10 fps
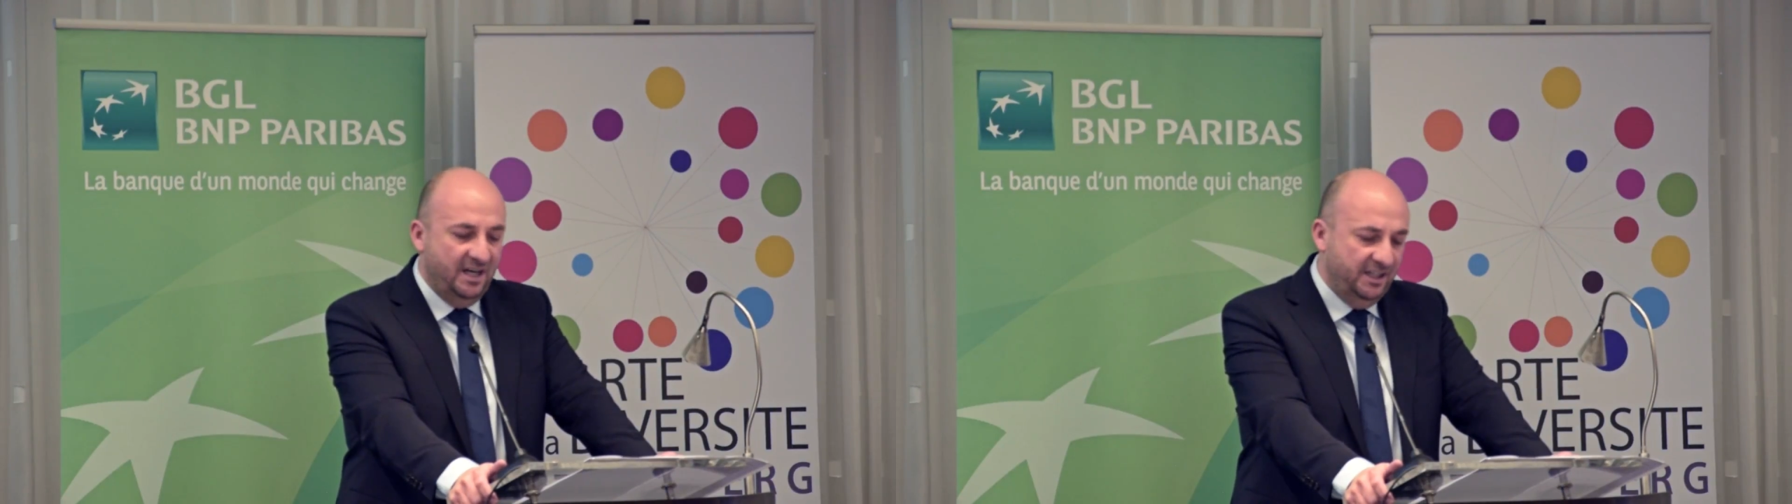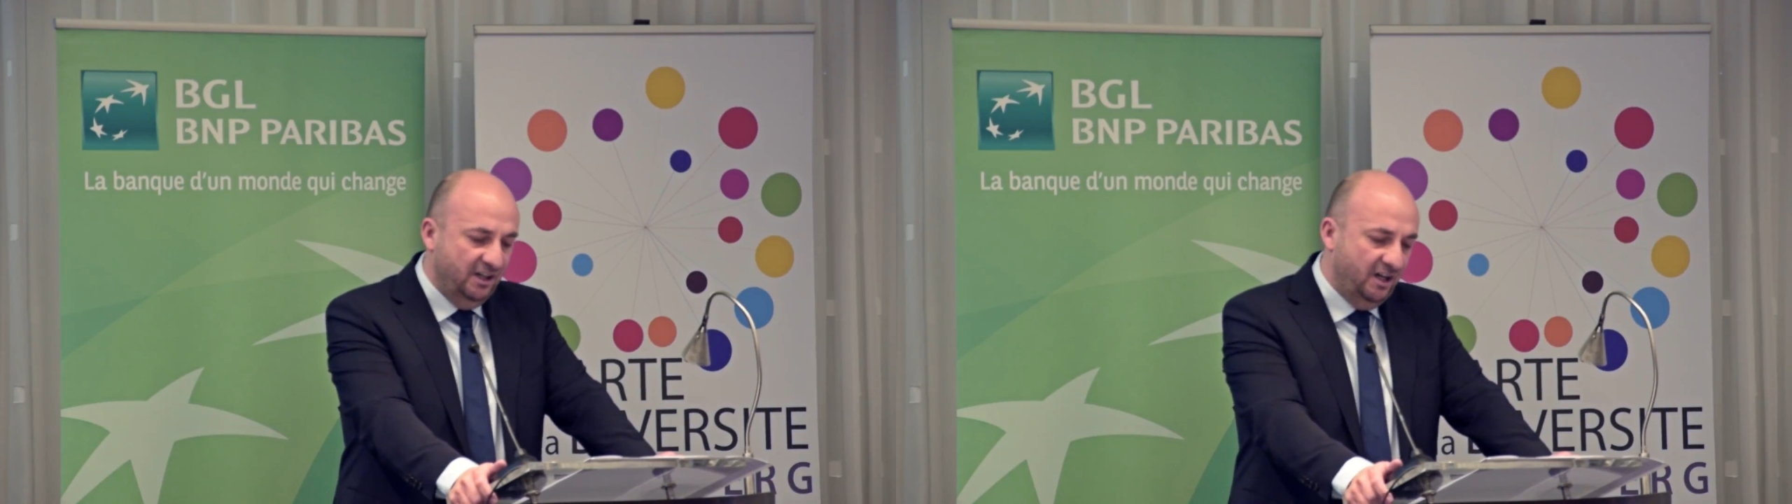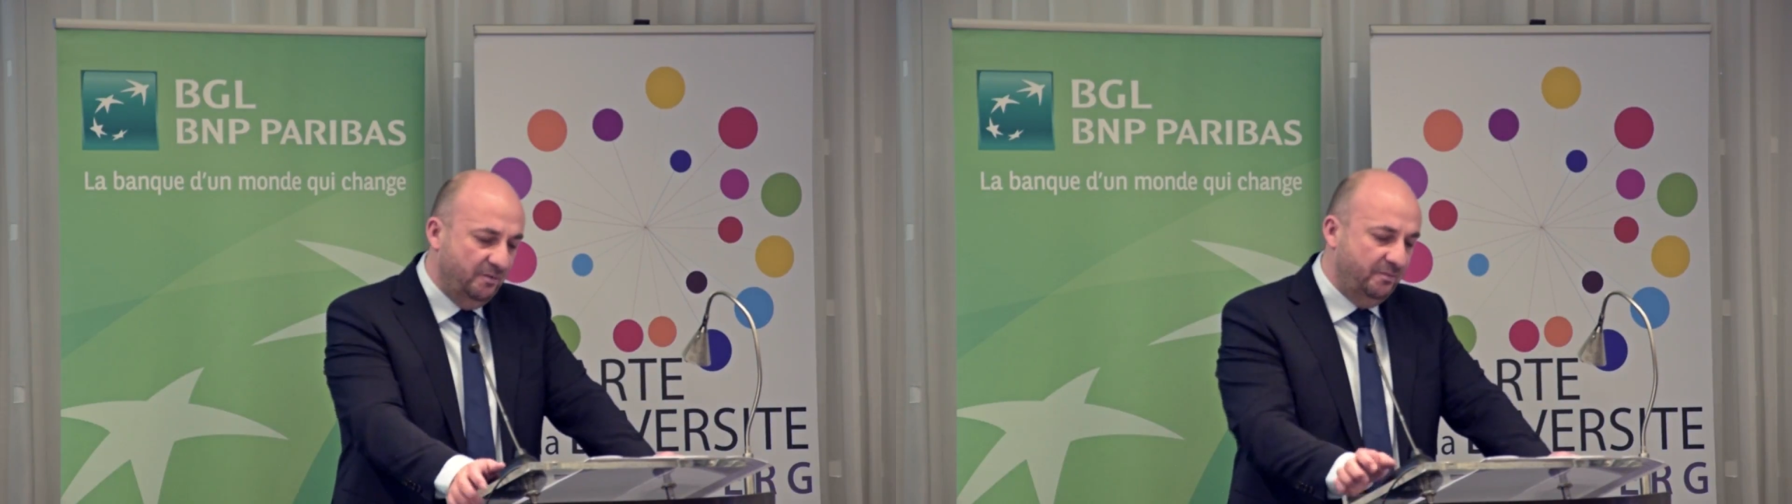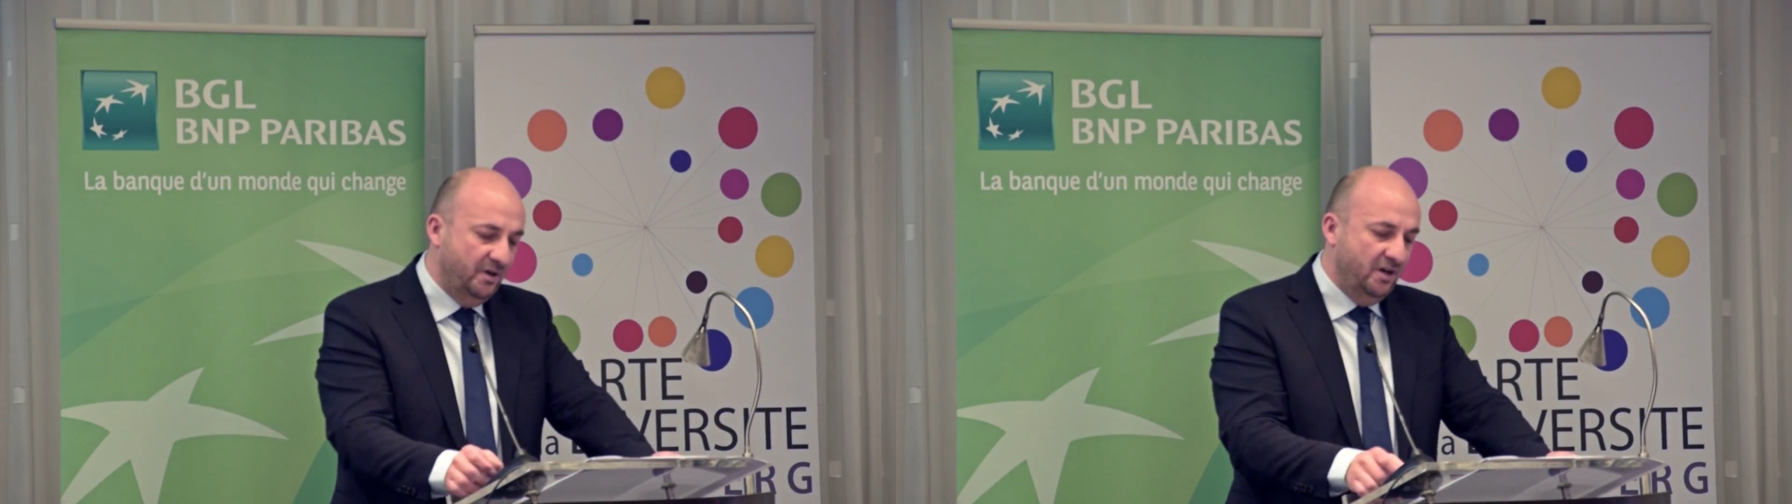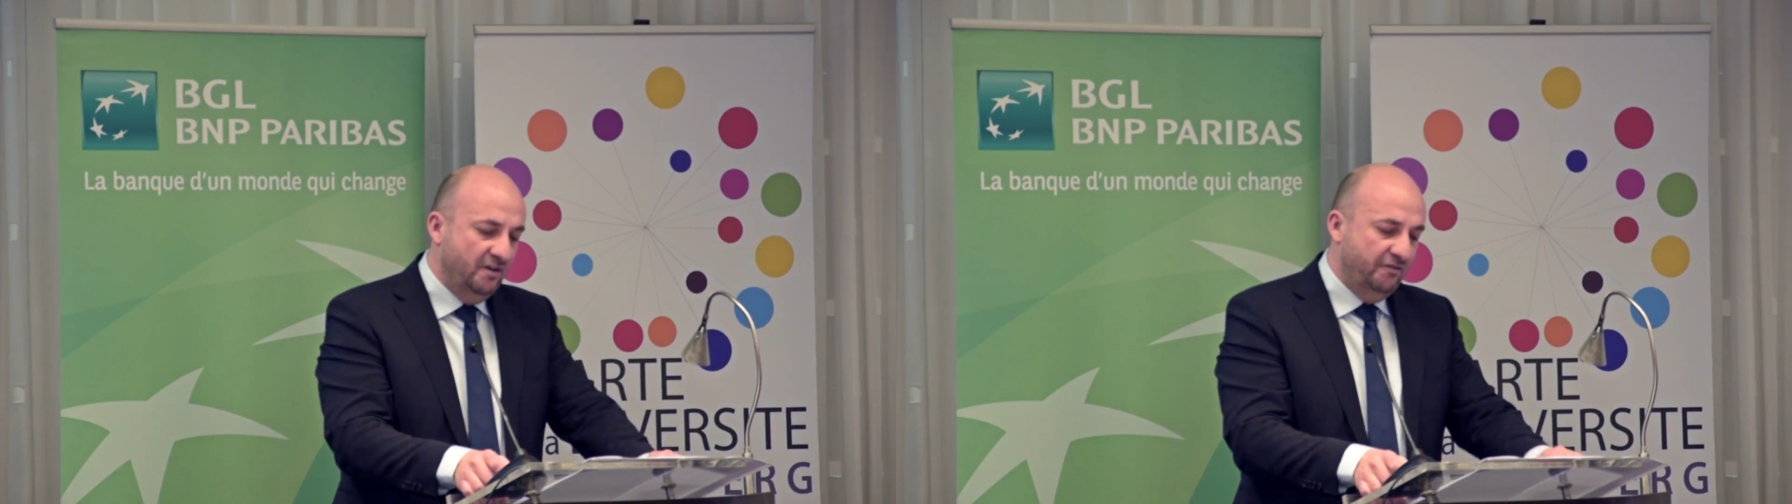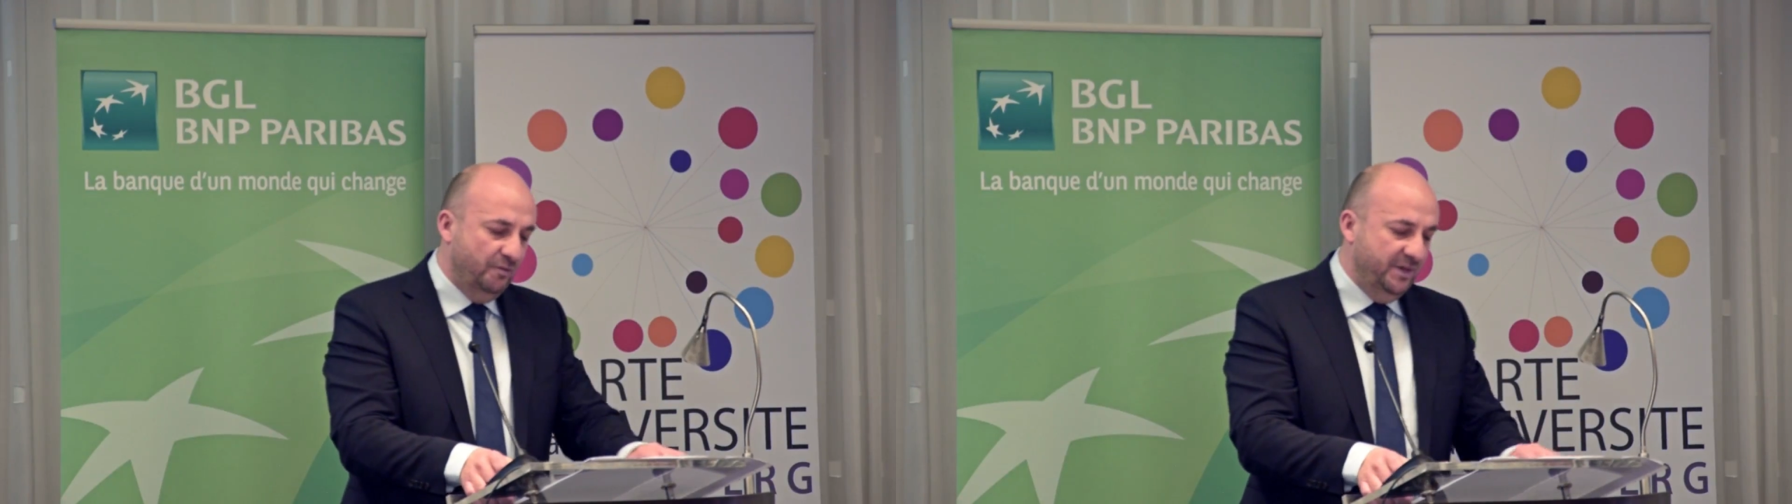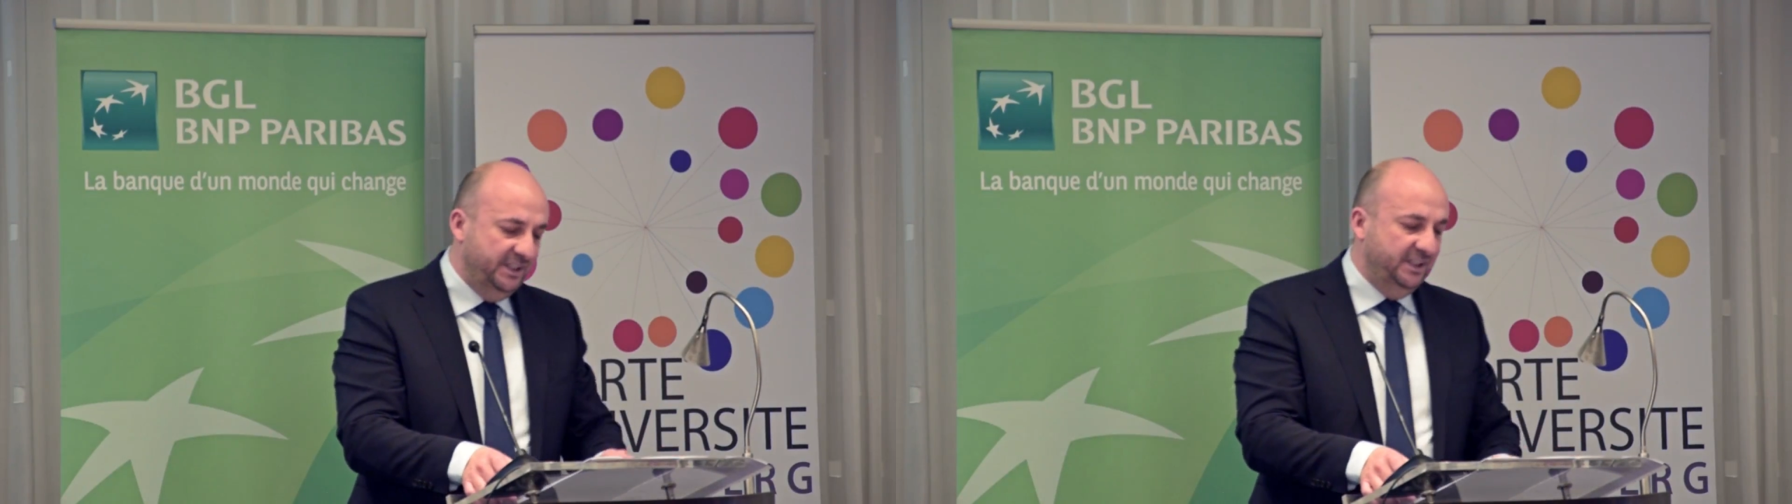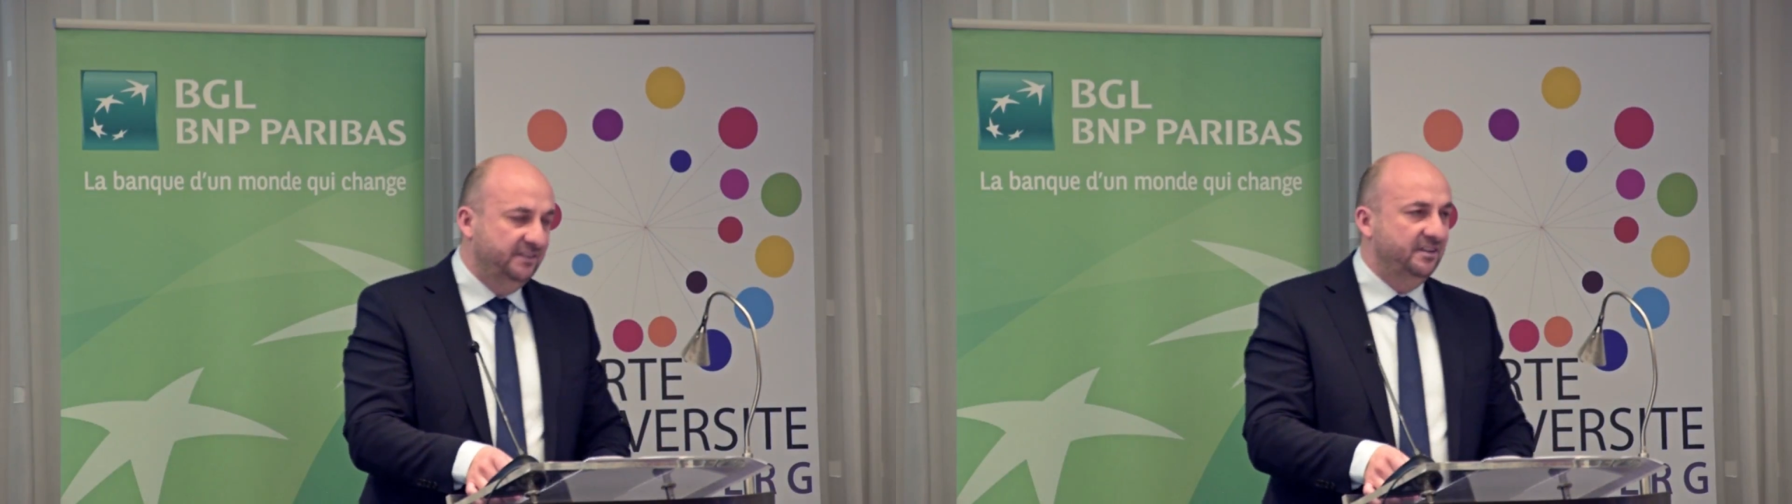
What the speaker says: and a hub for many